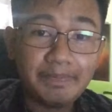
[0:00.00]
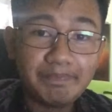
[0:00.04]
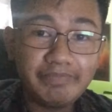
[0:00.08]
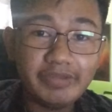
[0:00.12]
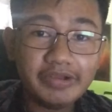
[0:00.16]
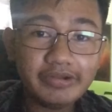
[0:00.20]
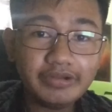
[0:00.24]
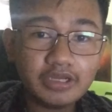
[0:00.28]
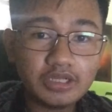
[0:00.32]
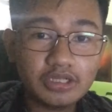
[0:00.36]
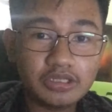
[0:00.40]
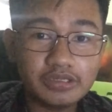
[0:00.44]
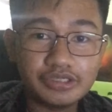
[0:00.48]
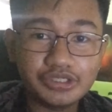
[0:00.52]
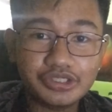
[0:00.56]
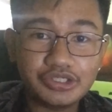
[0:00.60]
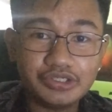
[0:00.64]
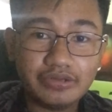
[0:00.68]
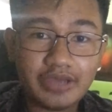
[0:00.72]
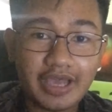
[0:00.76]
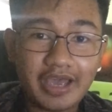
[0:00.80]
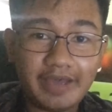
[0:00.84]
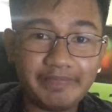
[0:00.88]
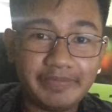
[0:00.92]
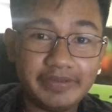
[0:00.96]
Miracles
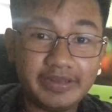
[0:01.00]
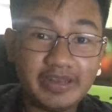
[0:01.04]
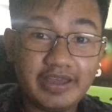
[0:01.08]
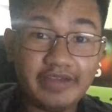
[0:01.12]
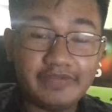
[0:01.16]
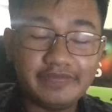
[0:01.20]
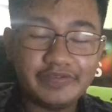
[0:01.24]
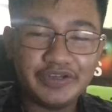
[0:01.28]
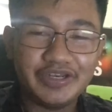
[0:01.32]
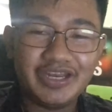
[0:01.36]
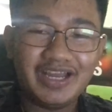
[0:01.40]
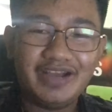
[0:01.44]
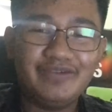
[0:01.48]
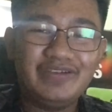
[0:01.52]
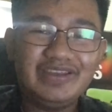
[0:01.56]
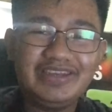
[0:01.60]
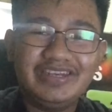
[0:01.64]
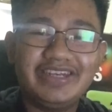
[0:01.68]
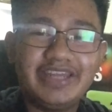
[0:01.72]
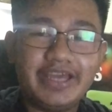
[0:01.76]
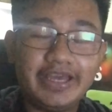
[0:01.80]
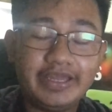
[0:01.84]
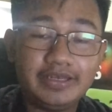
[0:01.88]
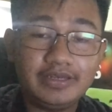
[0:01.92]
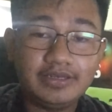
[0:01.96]
do happen every now
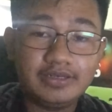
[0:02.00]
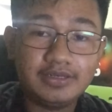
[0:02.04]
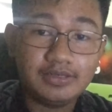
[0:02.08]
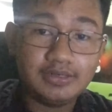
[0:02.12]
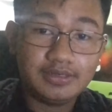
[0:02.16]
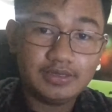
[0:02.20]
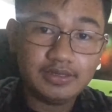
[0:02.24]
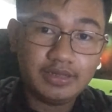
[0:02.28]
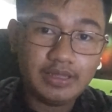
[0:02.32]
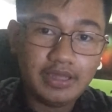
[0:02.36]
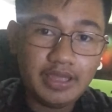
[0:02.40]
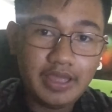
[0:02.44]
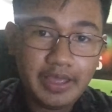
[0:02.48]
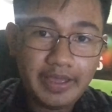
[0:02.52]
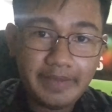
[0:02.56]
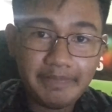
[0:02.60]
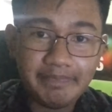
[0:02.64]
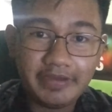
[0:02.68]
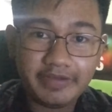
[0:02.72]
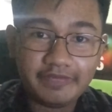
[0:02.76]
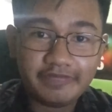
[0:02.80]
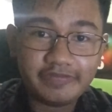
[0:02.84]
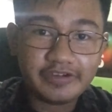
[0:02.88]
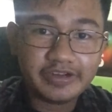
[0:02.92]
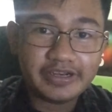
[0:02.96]
and then.
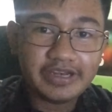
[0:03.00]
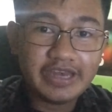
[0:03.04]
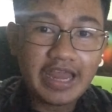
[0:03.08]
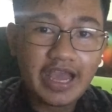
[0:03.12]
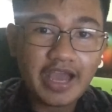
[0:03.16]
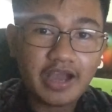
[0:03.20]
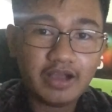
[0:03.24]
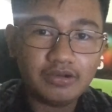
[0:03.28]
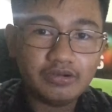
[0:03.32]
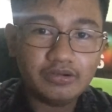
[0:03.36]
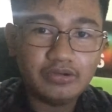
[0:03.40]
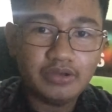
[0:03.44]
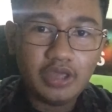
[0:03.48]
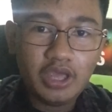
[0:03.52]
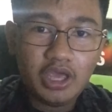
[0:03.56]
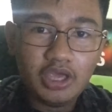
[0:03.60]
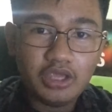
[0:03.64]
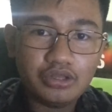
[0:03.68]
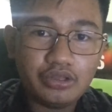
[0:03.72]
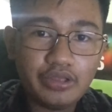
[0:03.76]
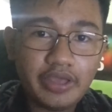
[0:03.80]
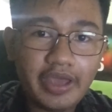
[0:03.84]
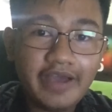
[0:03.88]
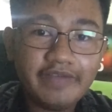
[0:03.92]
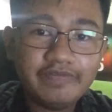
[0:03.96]
But for now,
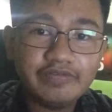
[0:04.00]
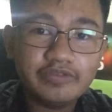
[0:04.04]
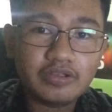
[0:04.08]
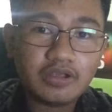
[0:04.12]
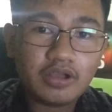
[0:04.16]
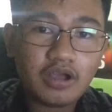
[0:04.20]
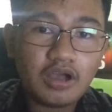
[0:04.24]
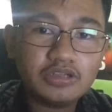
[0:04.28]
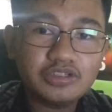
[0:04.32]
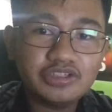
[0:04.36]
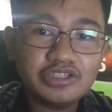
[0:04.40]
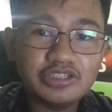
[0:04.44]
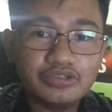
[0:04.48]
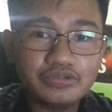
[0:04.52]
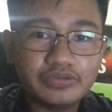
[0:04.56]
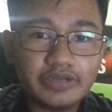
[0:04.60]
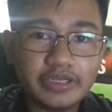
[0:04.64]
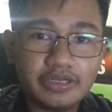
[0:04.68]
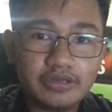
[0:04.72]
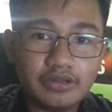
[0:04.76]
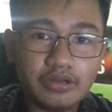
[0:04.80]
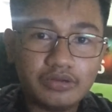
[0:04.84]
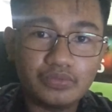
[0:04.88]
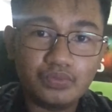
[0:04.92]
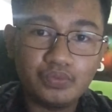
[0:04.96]
you have to
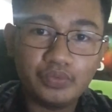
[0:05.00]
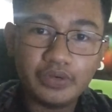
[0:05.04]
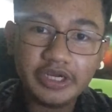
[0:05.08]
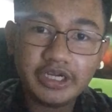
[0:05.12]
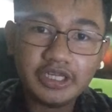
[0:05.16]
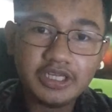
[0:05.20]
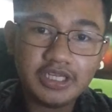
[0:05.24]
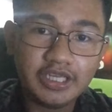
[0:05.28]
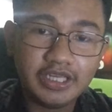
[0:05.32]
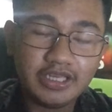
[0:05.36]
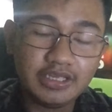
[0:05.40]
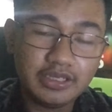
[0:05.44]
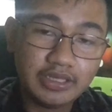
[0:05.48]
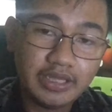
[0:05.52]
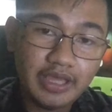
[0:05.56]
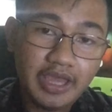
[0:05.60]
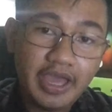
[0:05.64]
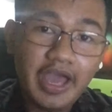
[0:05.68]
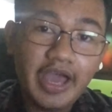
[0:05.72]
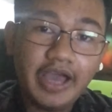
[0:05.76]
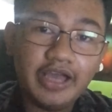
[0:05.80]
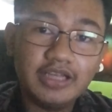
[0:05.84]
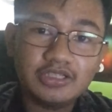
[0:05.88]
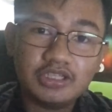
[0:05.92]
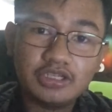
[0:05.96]
concentrate on working
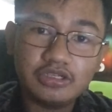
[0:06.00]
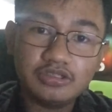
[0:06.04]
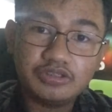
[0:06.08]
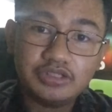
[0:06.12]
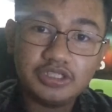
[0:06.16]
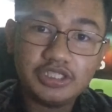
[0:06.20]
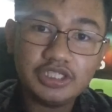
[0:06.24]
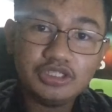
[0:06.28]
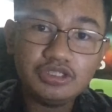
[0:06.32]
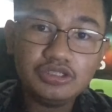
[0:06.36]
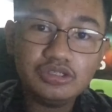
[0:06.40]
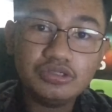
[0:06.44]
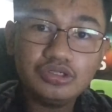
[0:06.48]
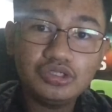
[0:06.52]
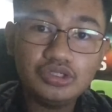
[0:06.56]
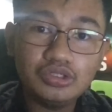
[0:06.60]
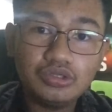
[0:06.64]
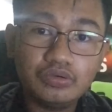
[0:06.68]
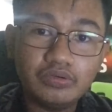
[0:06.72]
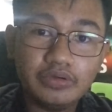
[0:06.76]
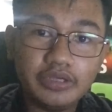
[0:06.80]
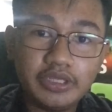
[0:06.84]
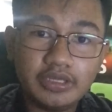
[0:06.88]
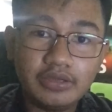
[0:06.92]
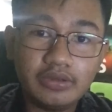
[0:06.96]
and continue
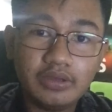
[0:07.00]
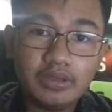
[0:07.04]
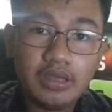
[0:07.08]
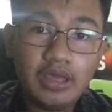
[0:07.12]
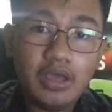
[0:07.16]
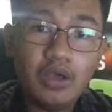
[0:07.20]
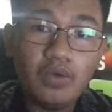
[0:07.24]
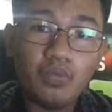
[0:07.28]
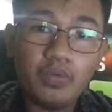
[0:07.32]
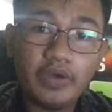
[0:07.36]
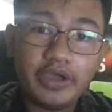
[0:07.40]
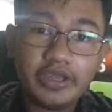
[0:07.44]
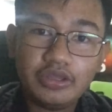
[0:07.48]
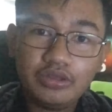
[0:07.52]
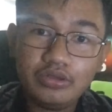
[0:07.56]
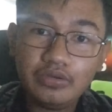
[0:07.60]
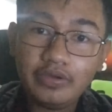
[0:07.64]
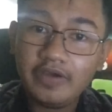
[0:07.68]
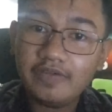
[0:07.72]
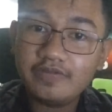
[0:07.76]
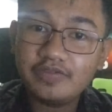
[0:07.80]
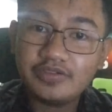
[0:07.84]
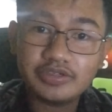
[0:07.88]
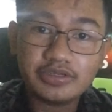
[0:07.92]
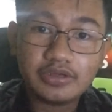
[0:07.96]
doing what you
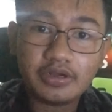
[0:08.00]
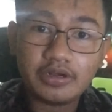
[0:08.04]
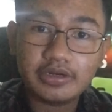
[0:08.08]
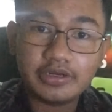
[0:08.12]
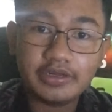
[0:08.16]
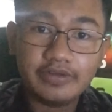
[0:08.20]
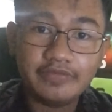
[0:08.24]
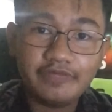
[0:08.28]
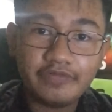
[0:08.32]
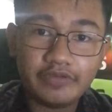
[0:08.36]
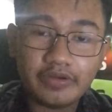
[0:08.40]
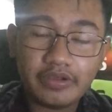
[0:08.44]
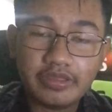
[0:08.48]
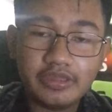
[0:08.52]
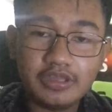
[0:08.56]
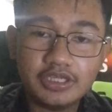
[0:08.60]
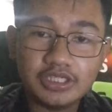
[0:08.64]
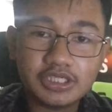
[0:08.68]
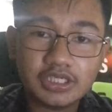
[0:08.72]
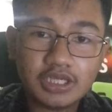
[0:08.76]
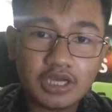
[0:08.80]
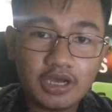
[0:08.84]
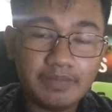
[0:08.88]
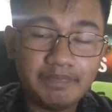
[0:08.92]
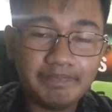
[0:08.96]
have started for
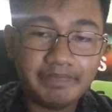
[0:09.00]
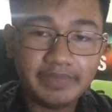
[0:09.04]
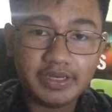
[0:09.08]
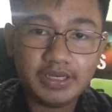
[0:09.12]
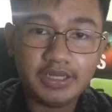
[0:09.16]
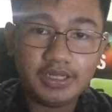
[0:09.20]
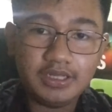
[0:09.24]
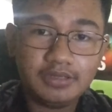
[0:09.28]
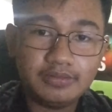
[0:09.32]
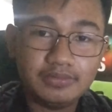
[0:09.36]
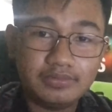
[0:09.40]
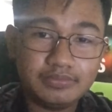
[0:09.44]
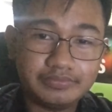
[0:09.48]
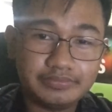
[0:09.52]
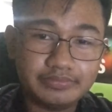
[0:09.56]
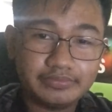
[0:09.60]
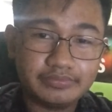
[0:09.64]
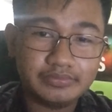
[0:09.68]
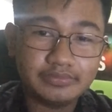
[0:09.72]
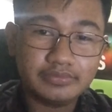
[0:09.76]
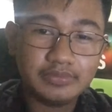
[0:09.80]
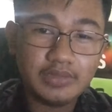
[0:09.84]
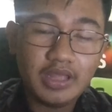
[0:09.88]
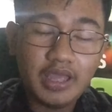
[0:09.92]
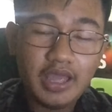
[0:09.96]
this company.
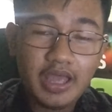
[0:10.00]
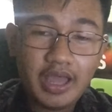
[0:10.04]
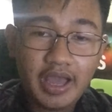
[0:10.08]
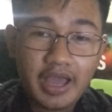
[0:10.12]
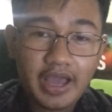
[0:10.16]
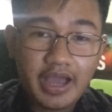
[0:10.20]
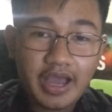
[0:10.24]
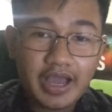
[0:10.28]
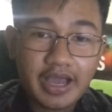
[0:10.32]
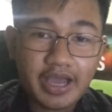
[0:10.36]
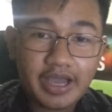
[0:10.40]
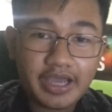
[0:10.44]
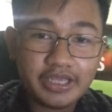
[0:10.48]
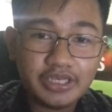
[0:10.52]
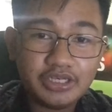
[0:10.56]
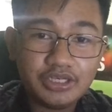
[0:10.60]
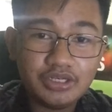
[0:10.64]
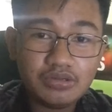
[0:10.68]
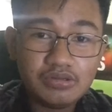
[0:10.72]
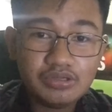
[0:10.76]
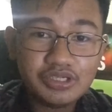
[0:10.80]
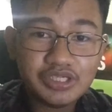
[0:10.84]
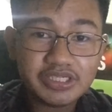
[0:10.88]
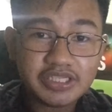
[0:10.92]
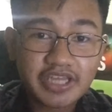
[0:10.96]
I
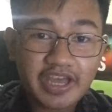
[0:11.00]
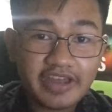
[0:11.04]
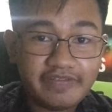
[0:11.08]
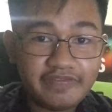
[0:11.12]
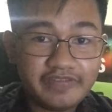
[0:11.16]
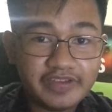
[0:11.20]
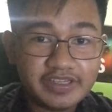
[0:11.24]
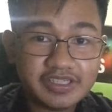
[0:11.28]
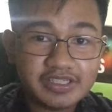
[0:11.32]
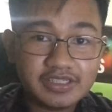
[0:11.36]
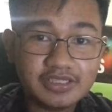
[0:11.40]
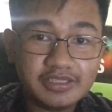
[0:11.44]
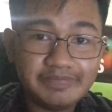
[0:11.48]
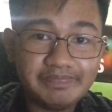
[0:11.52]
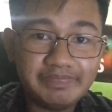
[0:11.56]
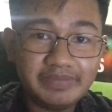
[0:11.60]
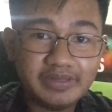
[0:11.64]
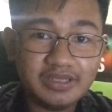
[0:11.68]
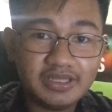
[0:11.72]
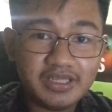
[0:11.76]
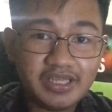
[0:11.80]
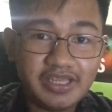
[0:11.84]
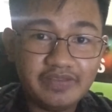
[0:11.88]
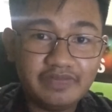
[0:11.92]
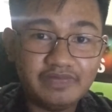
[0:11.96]
do steadfastly
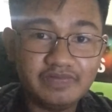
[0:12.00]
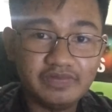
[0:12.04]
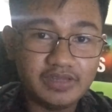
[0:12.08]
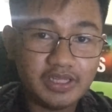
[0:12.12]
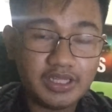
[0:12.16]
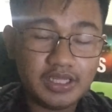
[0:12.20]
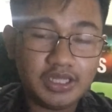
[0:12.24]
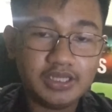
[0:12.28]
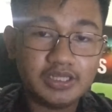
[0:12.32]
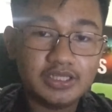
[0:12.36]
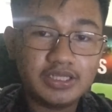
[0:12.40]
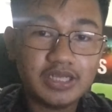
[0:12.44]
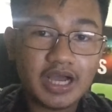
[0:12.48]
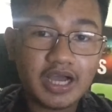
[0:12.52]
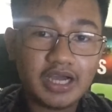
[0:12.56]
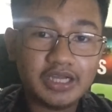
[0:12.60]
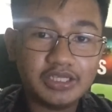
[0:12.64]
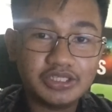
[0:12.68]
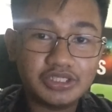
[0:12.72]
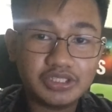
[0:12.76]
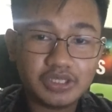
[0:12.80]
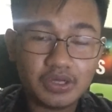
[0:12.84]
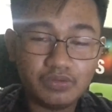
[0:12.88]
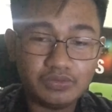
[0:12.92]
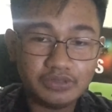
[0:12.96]
believe in
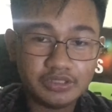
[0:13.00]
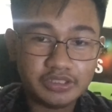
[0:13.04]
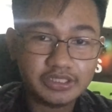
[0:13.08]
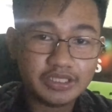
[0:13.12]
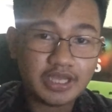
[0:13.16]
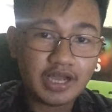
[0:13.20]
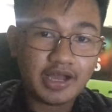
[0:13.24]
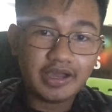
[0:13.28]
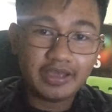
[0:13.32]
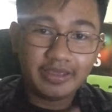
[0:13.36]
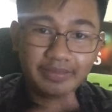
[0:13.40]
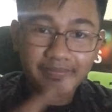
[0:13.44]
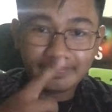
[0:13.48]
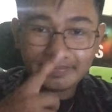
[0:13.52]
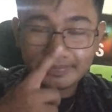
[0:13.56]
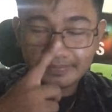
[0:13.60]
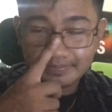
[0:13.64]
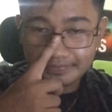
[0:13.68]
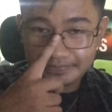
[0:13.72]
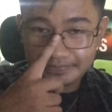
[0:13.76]
God's own time.